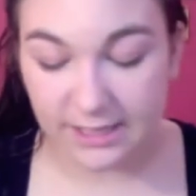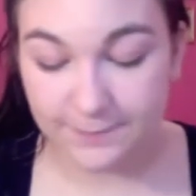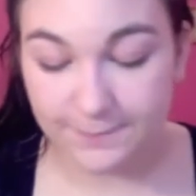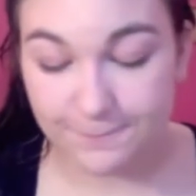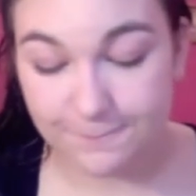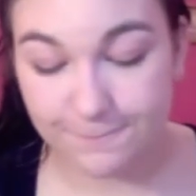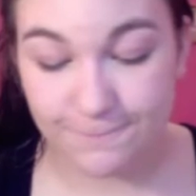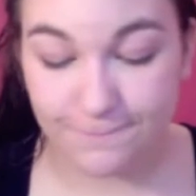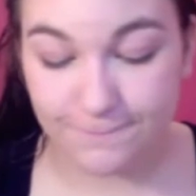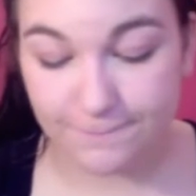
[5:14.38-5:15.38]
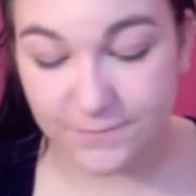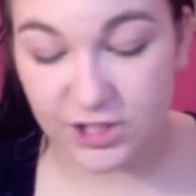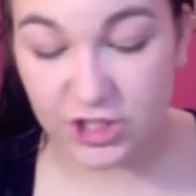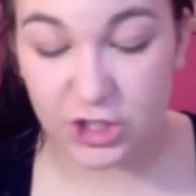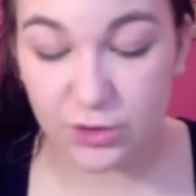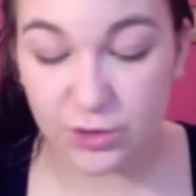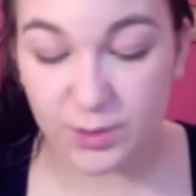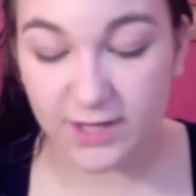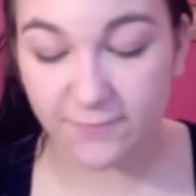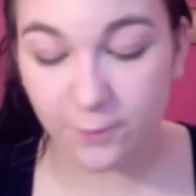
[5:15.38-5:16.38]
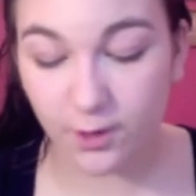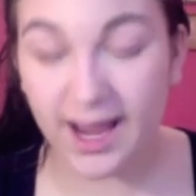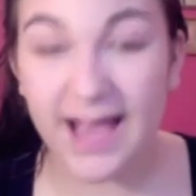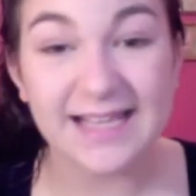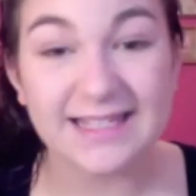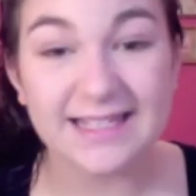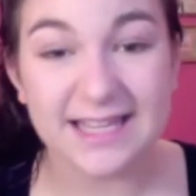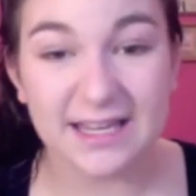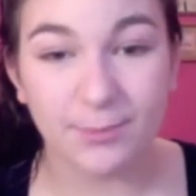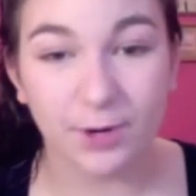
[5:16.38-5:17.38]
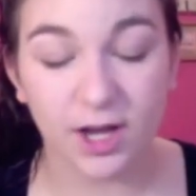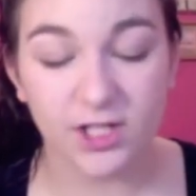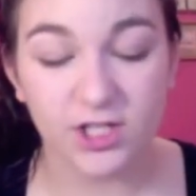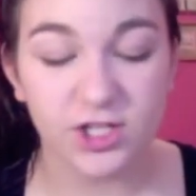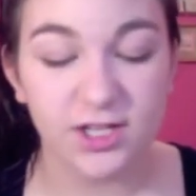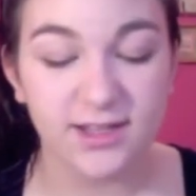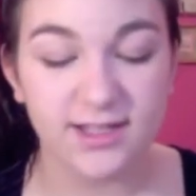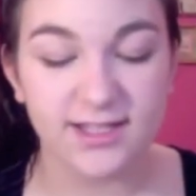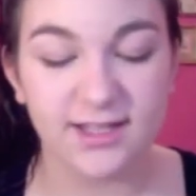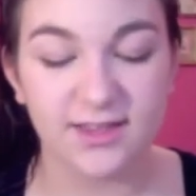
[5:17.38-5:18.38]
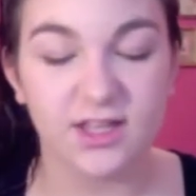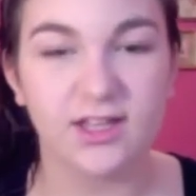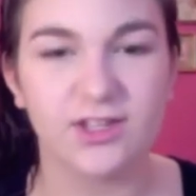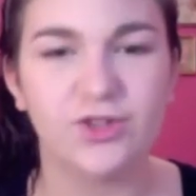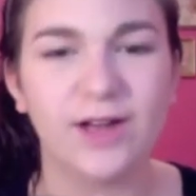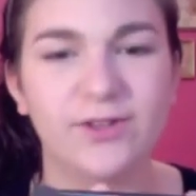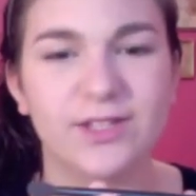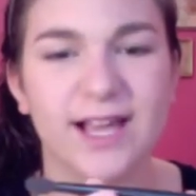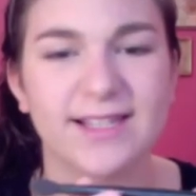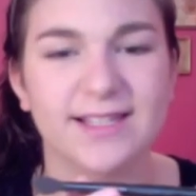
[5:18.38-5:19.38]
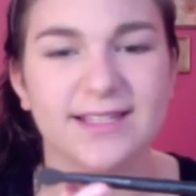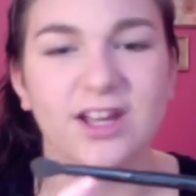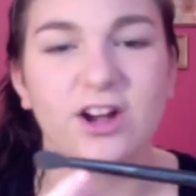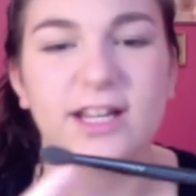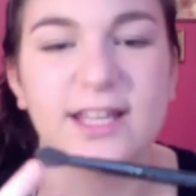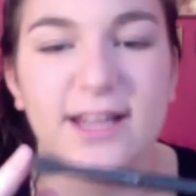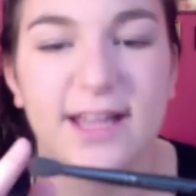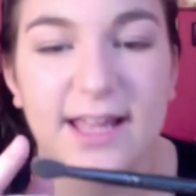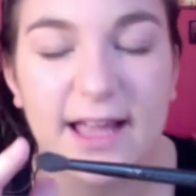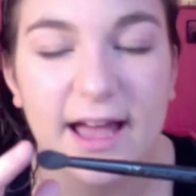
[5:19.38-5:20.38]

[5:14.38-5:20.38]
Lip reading: 224 SE brush. This is in the travel size because I got it in a